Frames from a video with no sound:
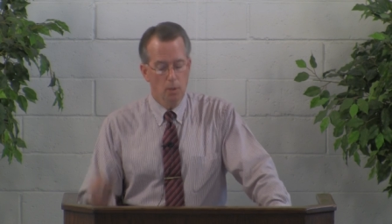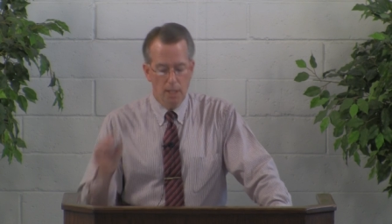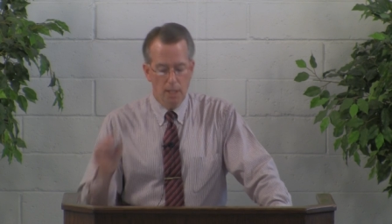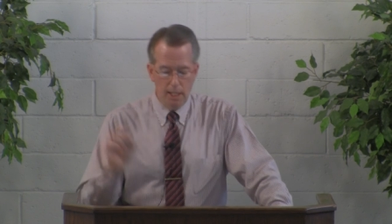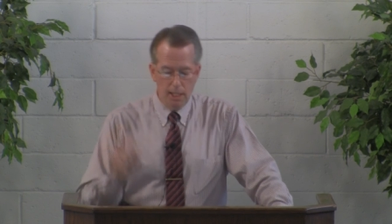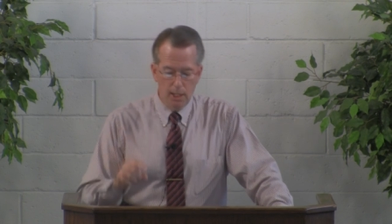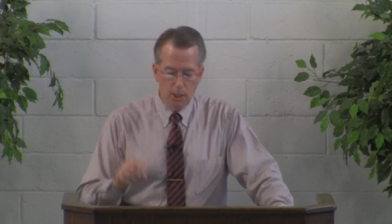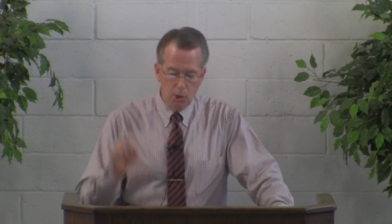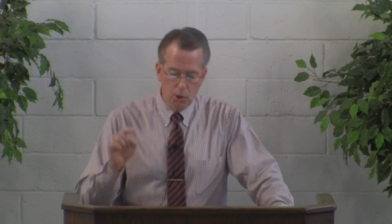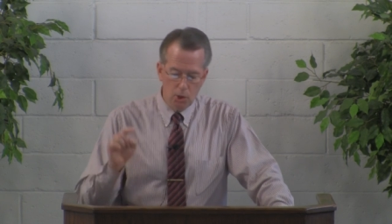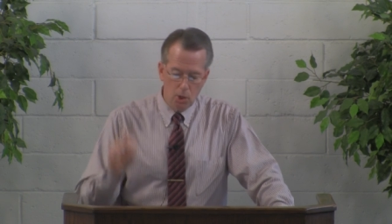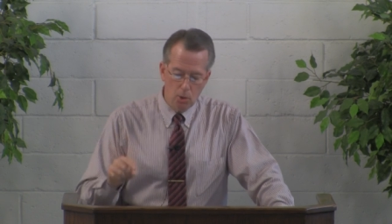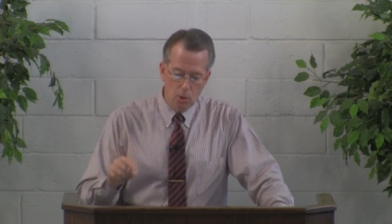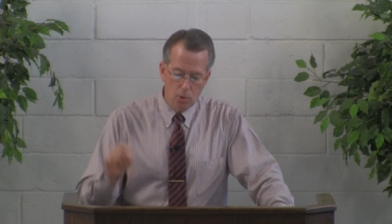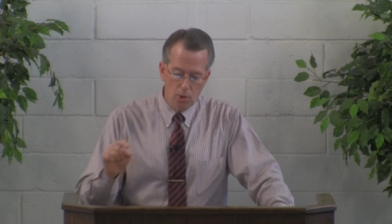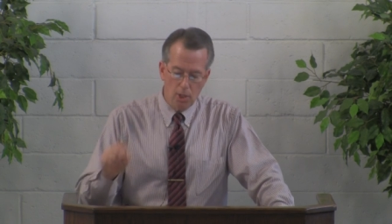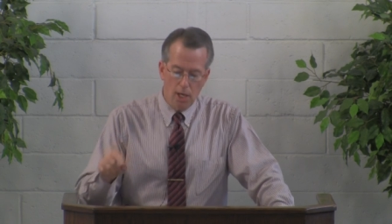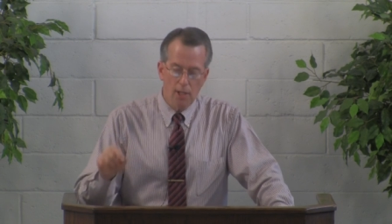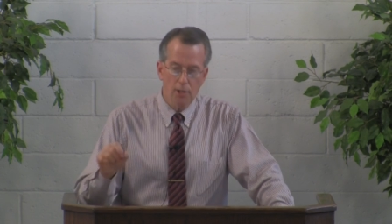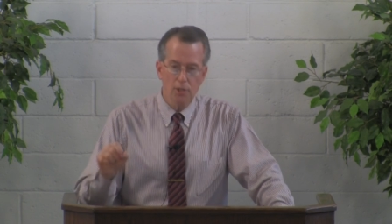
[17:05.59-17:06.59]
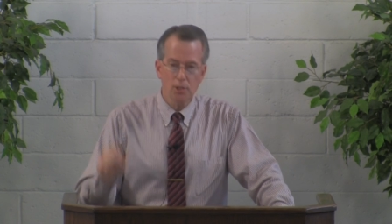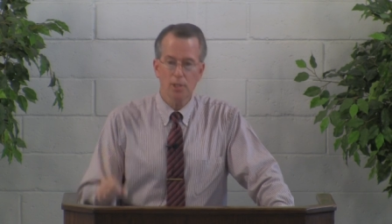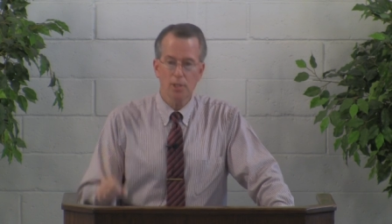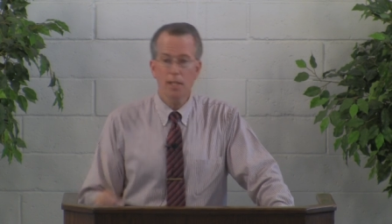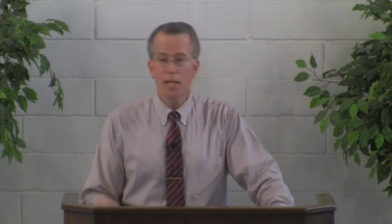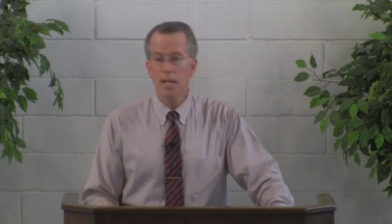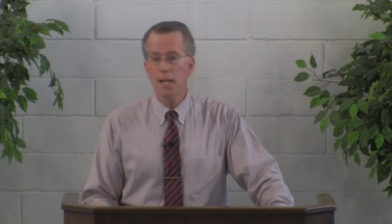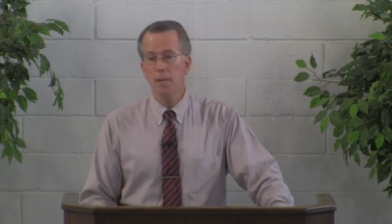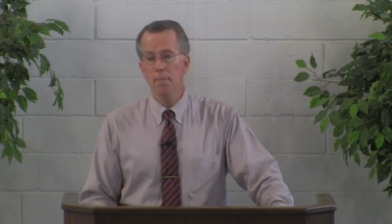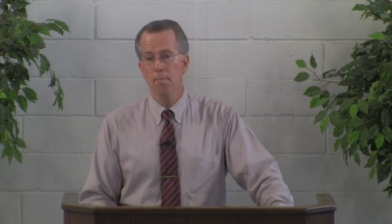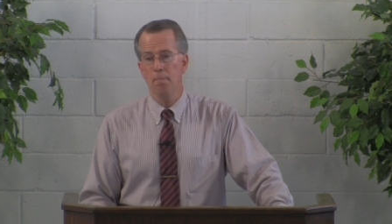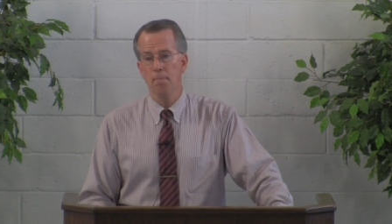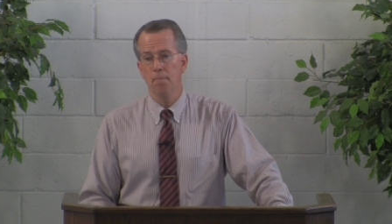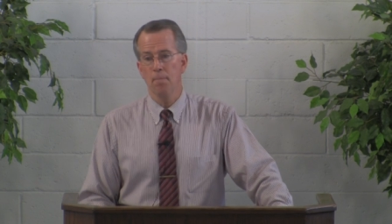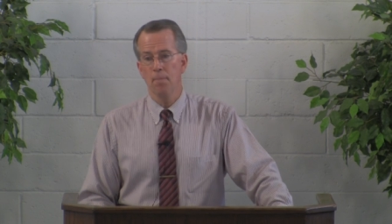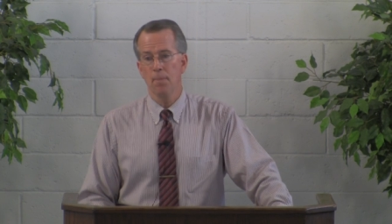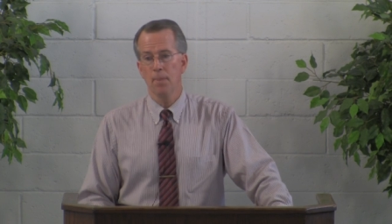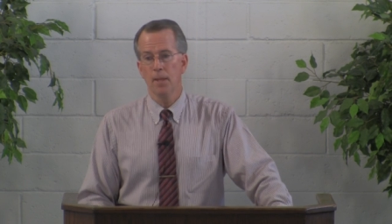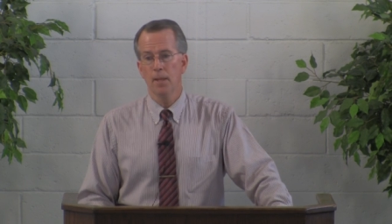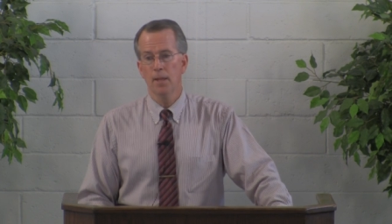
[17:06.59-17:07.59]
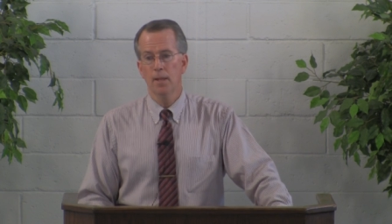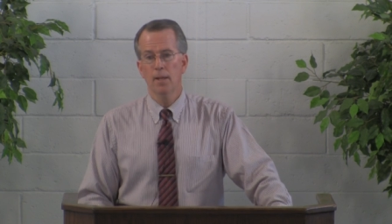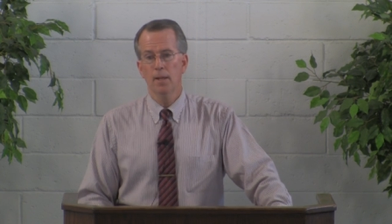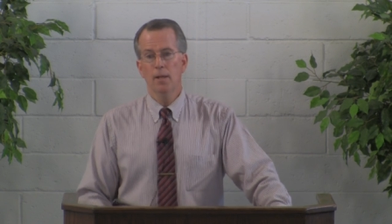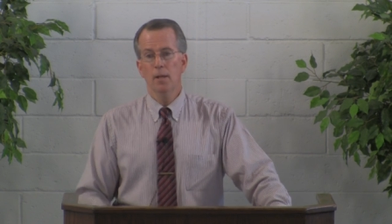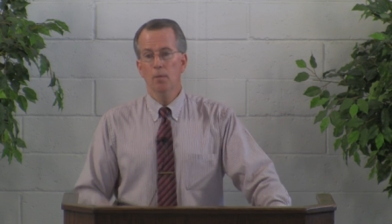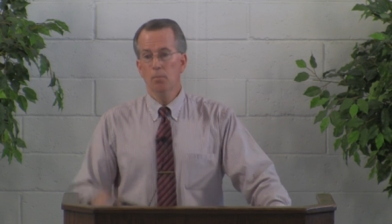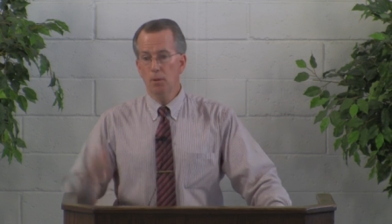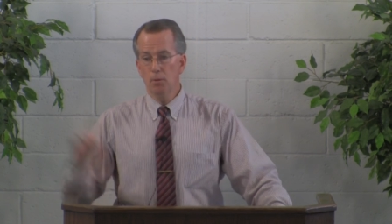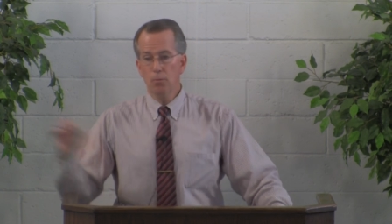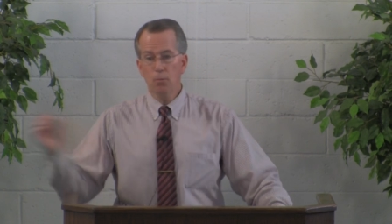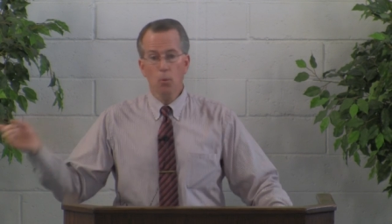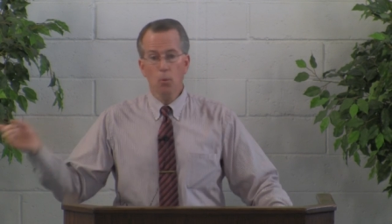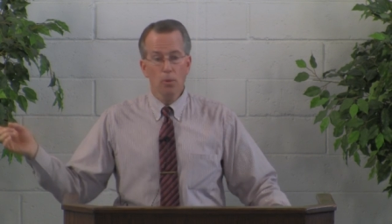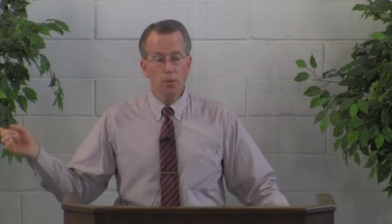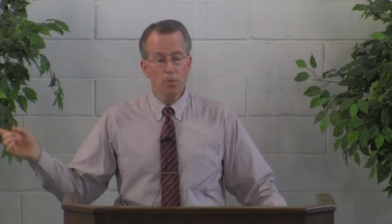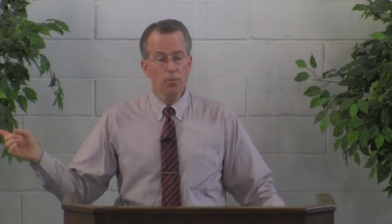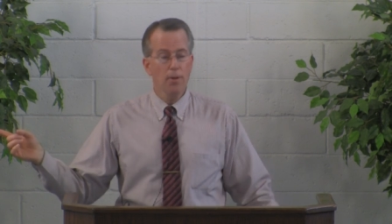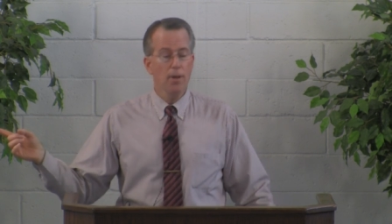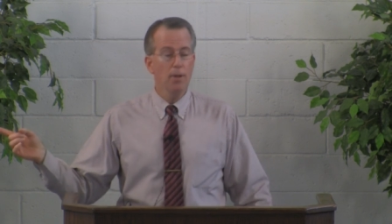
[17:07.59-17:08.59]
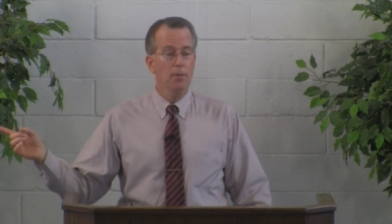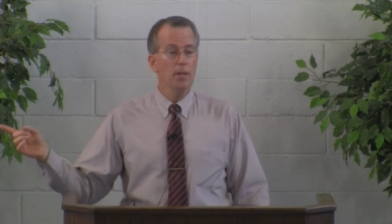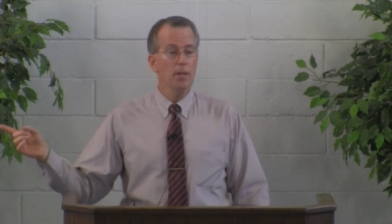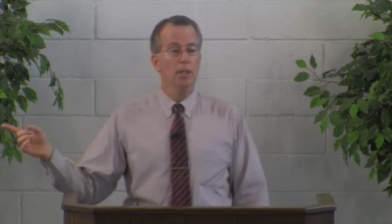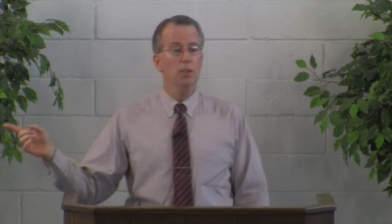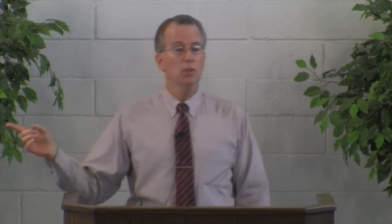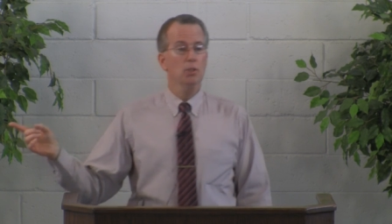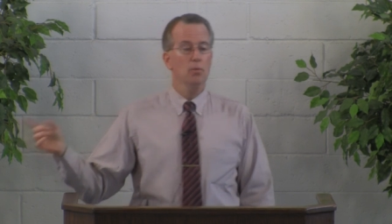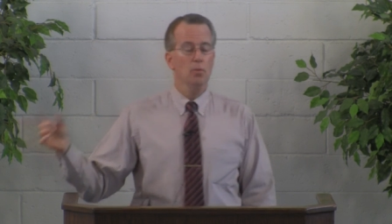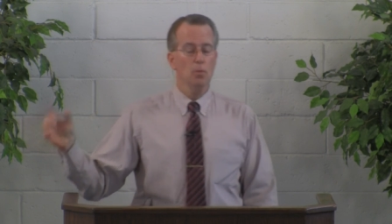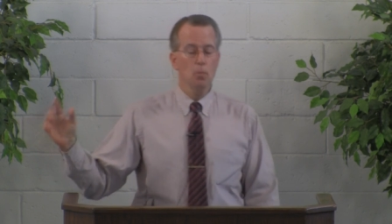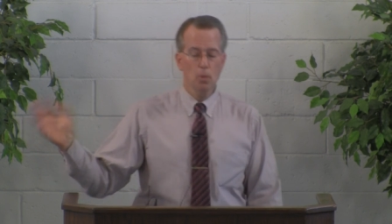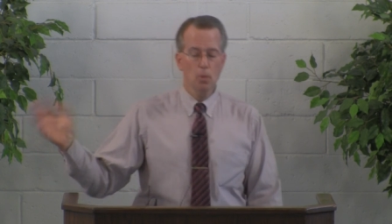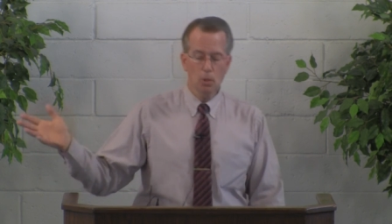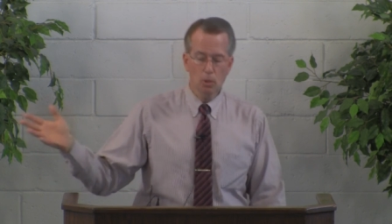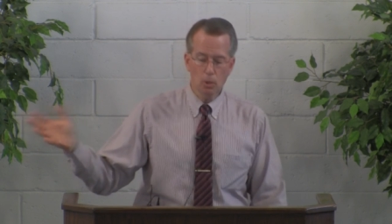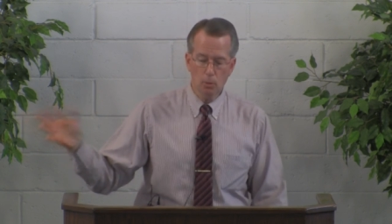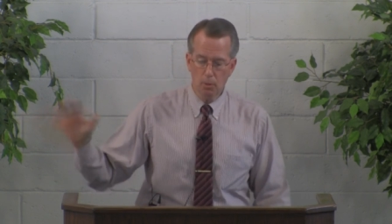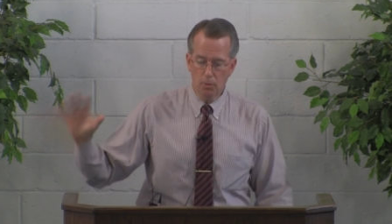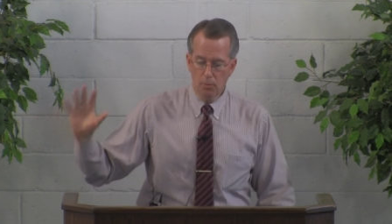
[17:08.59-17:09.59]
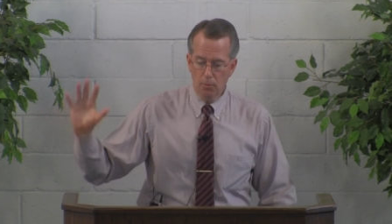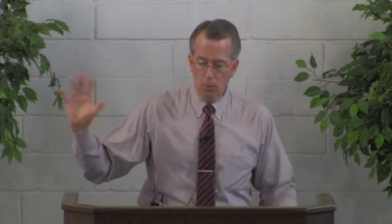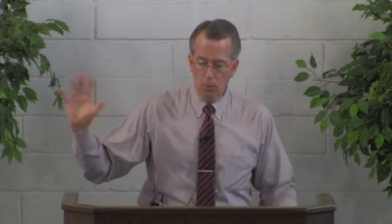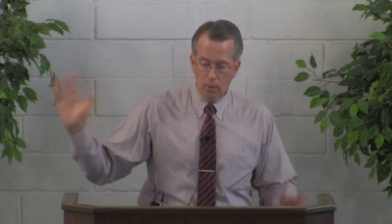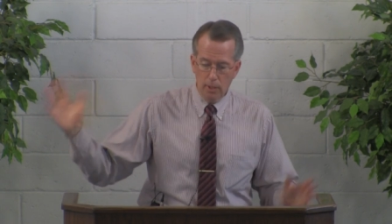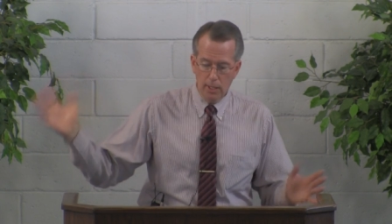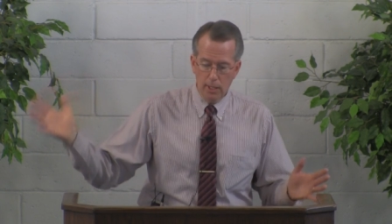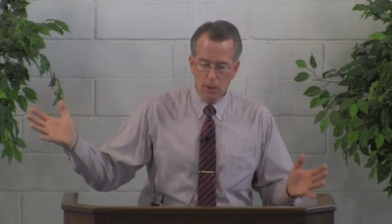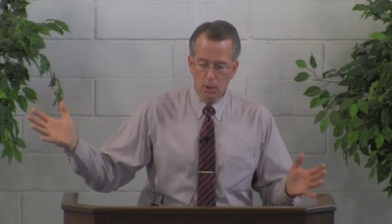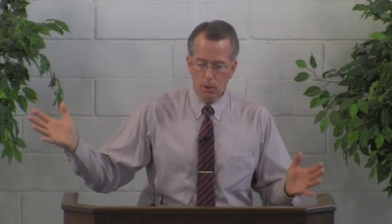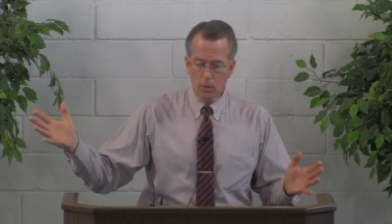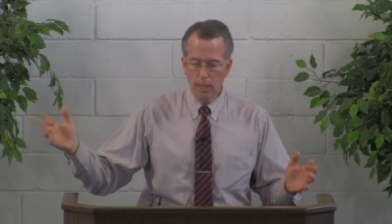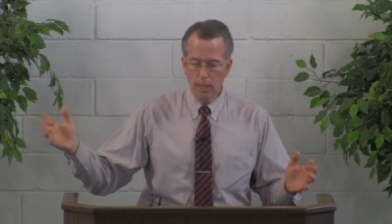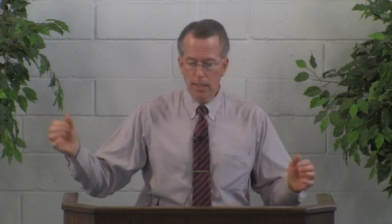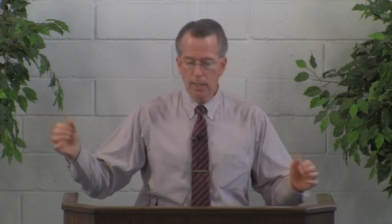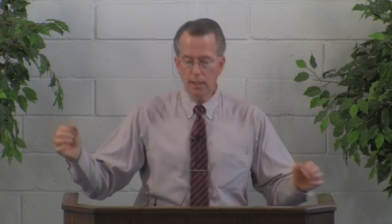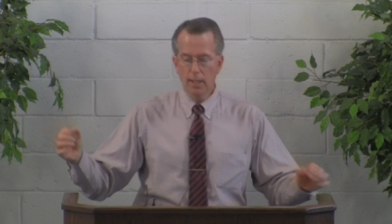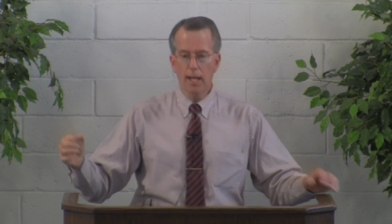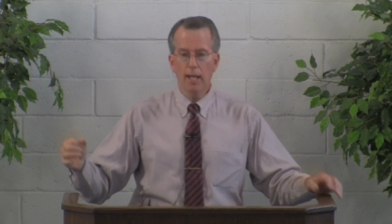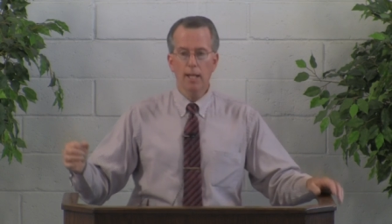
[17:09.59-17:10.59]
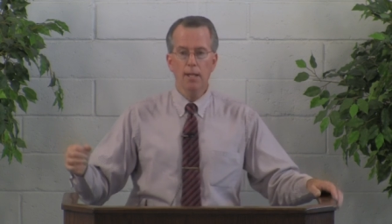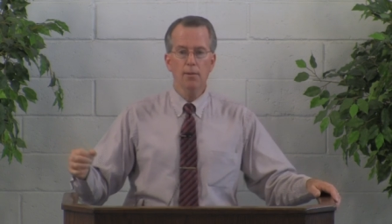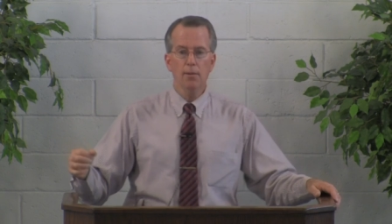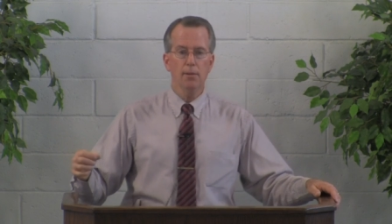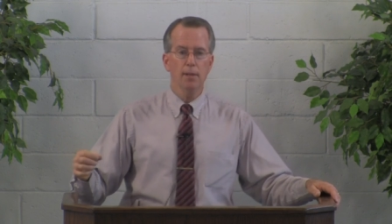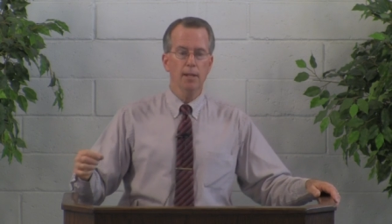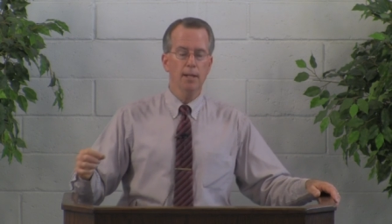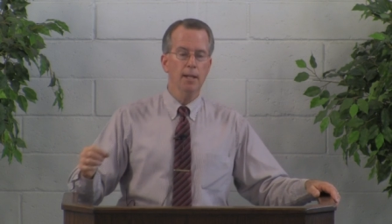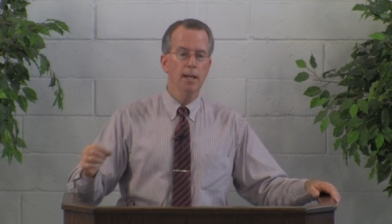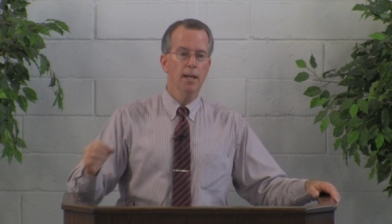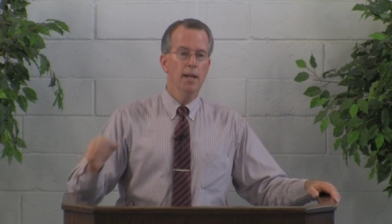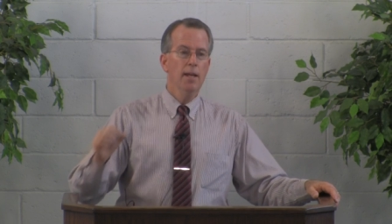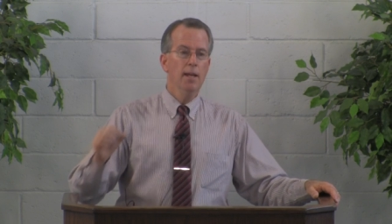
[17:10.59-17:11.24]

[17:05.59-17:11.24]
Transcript: He chose us in him. Before the foundation of the world, before he had created anything,